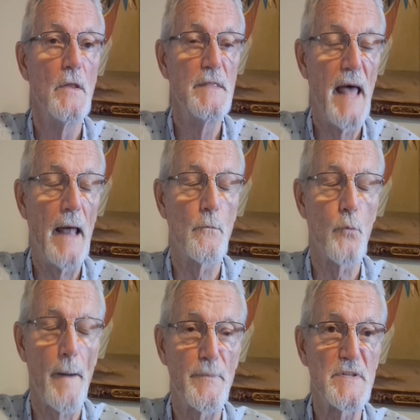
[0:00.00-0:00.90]
that
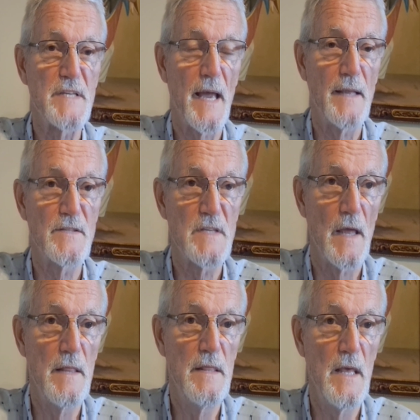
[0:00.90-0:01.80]
represents
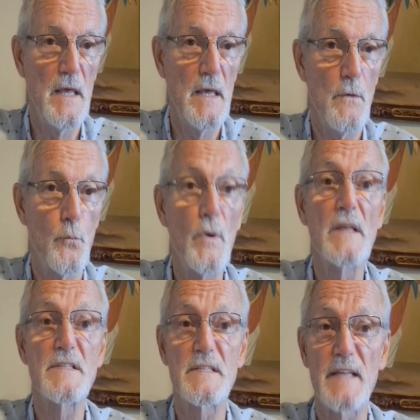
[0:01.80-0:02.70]
the
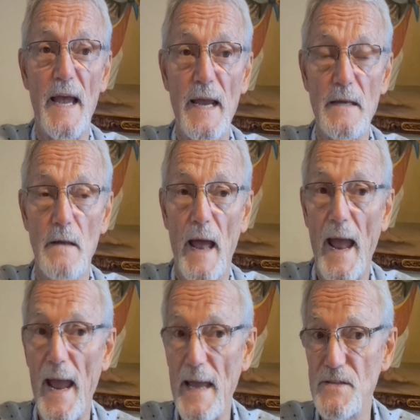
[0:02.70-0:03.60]
real estate
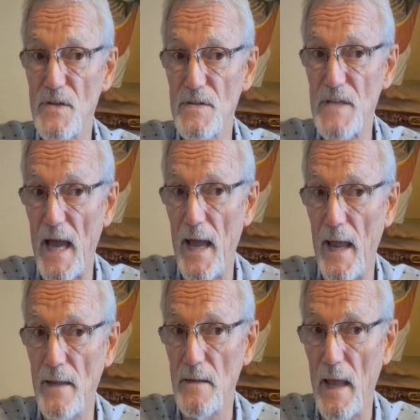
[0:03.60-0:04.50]
agents
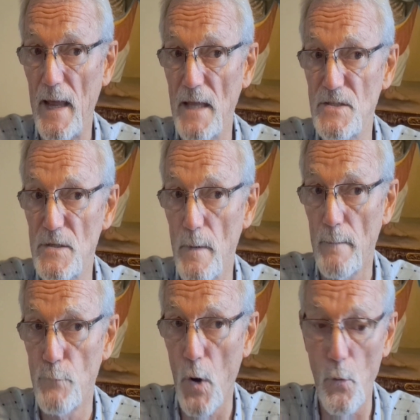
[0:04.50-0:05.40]
and its
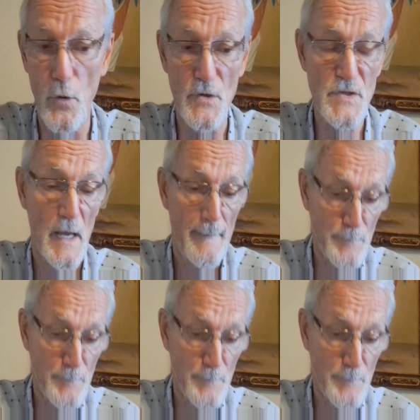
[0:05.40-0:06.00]
brokers.